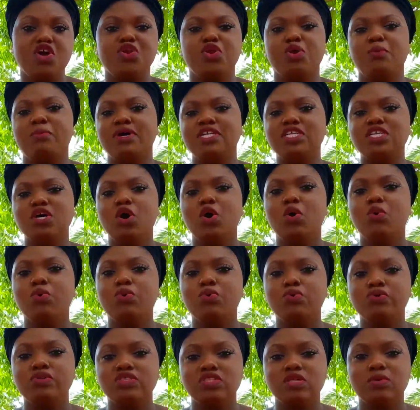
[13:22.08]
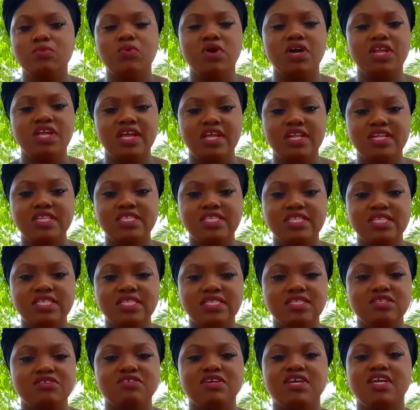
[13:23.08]
no matter how good someone else
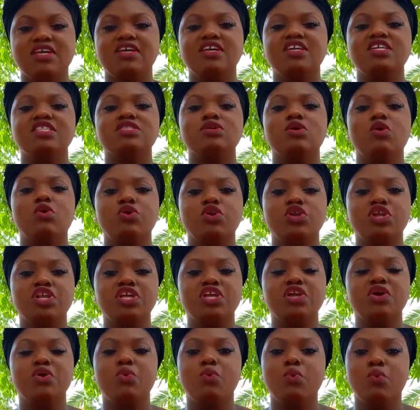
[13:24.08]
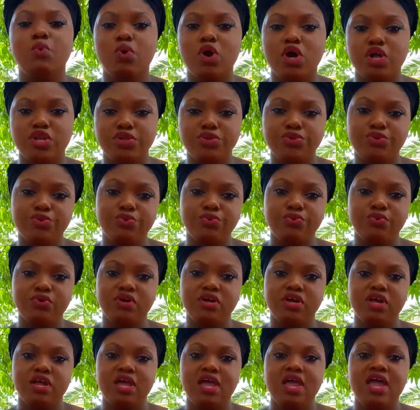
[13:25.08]
is, there is only one you.
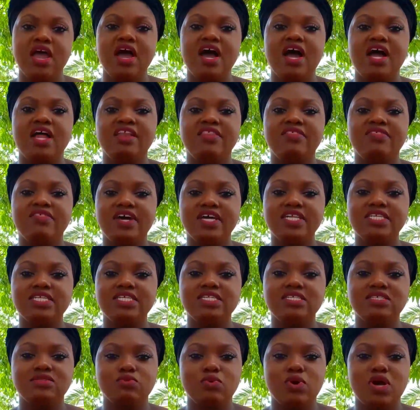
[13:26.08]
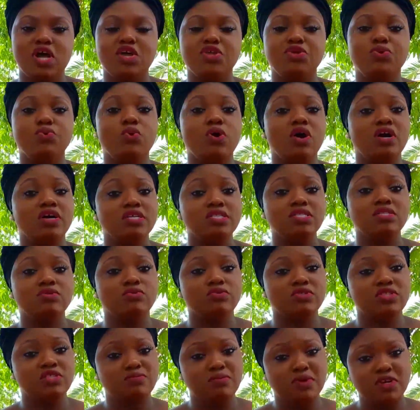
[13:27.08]
And that is why you are
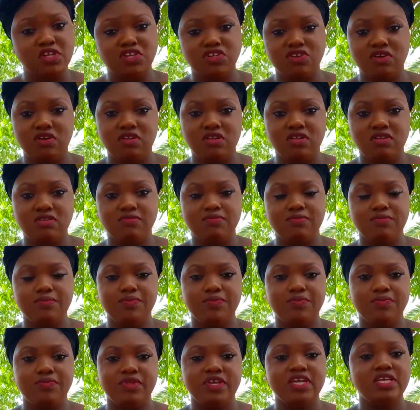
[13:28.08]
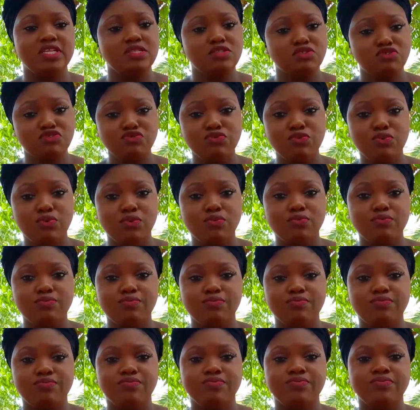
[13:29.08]
so special. It's true.
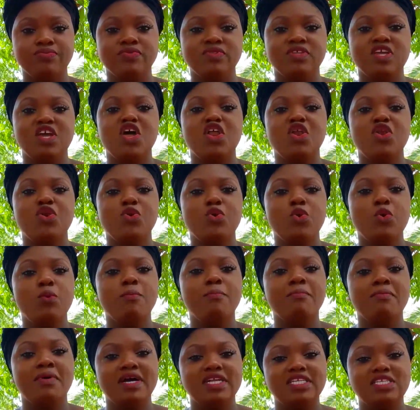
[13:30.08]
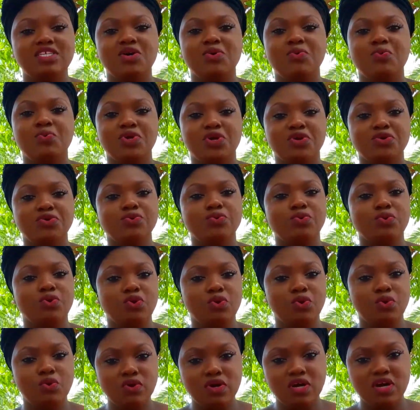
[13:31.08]
No matter where you
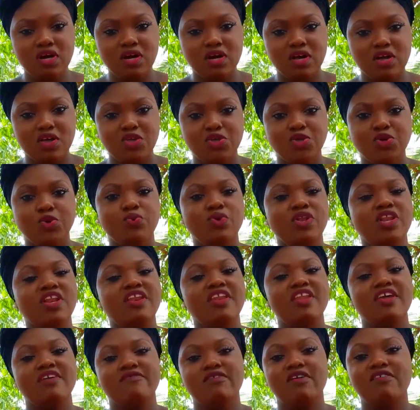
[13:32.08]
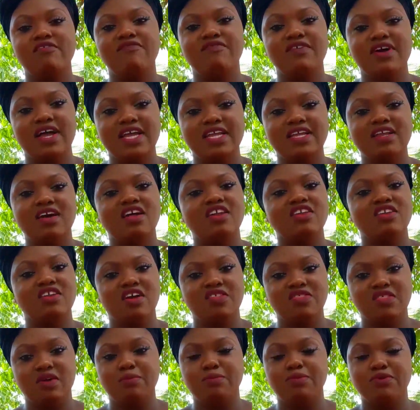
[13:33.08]
look, you will never find
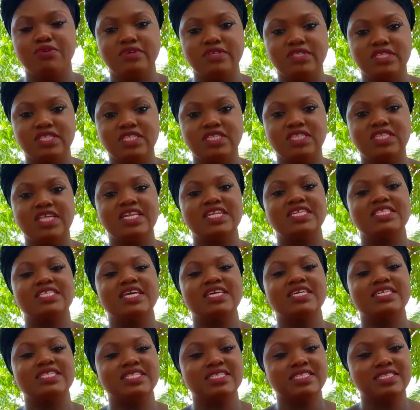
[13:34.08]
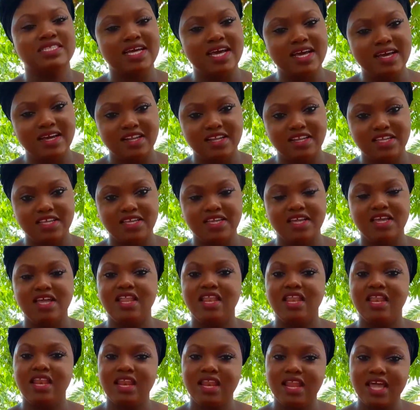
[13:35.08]
another person that is exactly
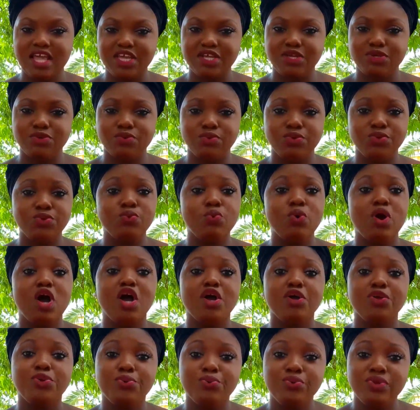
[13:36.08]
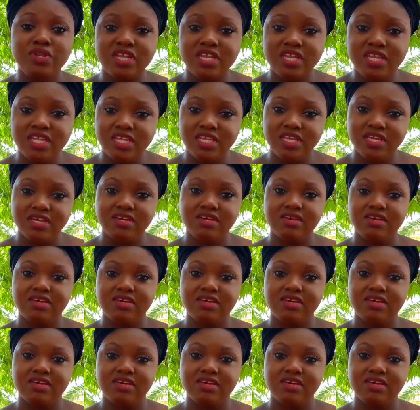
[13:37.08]
like you. You are unique.